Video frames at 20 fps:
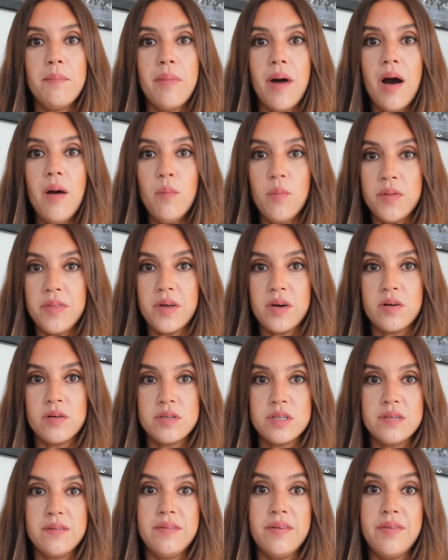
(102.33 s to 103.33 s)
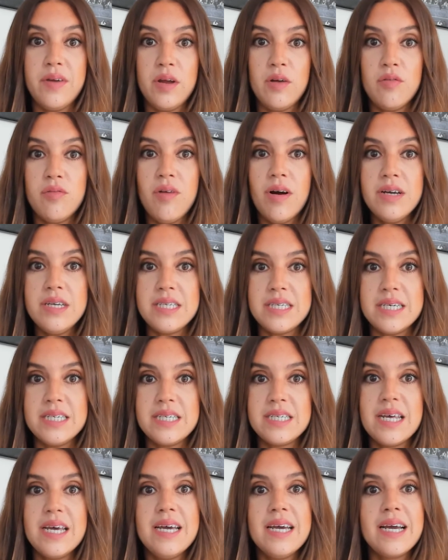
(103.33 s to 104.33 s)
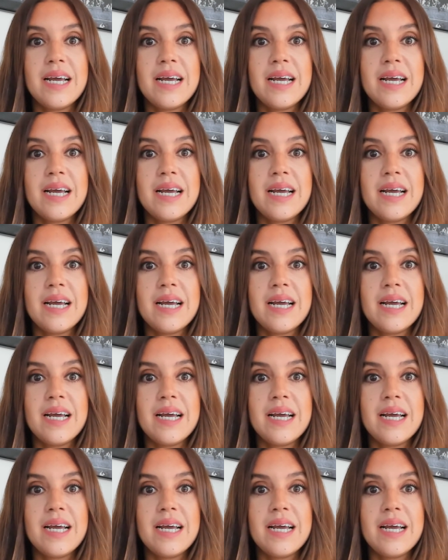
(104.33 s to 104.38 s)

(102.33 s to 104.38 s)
But with the cost of living crisis,